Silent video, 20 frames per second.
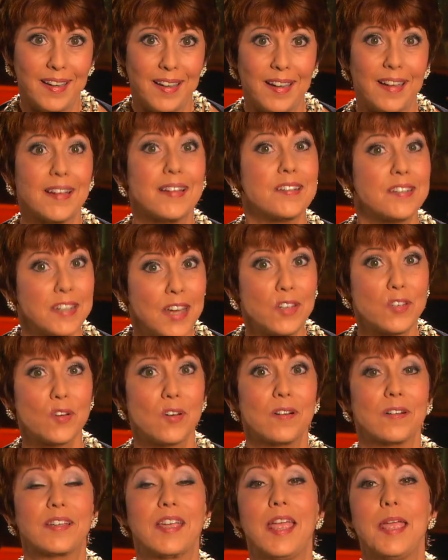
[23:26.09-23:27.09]
a
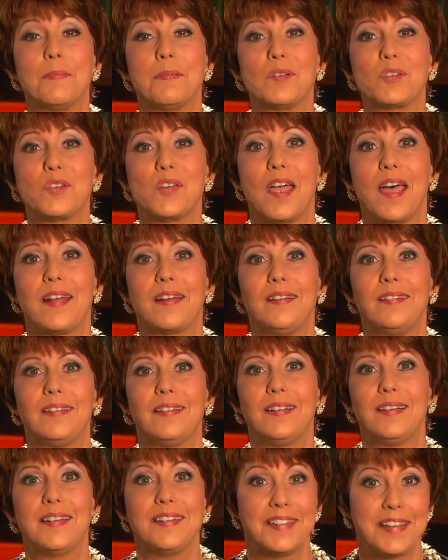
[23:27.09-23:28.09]
digital cable channel
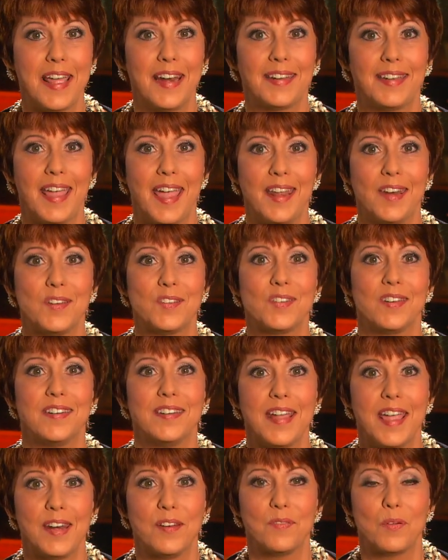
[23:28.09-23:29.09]
dedicated to
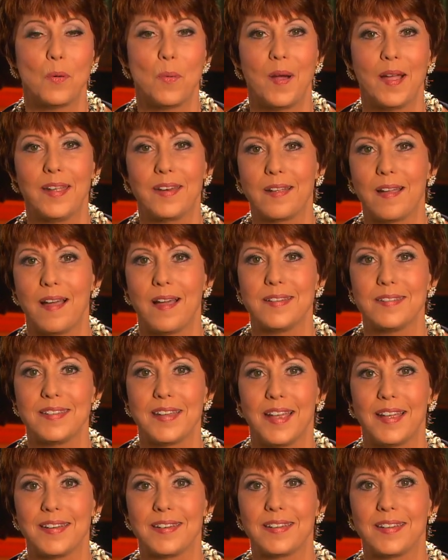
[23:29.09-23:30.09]
Native Hawaiian
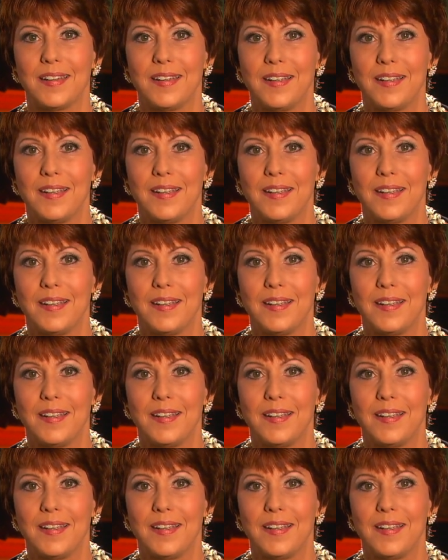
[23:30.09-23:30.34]
content.